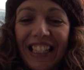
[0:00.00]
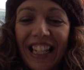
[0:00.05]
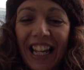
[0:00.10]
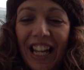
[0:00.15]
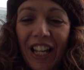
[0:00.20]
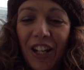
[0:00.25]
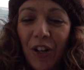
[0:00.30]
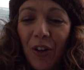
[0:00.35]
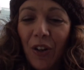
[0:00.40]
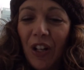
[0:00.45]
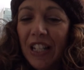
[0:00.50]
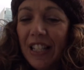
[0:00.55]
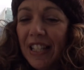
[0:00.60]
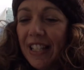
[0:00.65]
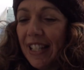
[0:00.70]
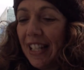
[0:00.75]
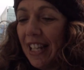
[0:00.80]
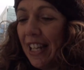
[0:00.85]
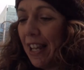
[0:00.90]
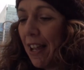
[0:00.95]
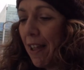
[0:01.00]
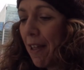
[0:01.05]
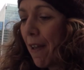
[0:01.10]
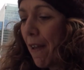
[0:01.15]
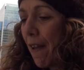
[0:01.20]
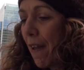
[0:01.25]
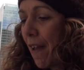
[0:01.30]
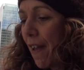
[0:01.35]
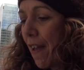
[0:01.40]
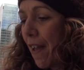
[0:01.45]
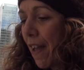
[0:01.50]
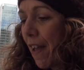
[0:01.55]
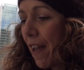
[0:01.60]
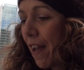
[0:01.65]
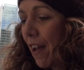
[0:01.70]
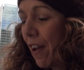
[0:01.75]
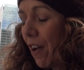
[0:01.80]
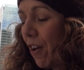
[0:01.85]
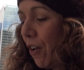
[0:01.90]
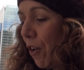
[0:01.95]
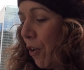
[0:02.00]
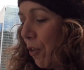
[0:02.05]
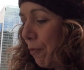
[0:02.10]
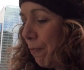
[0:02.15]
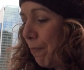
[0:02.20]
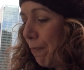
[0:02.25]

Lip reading: Yeah, no, let's see. Oh.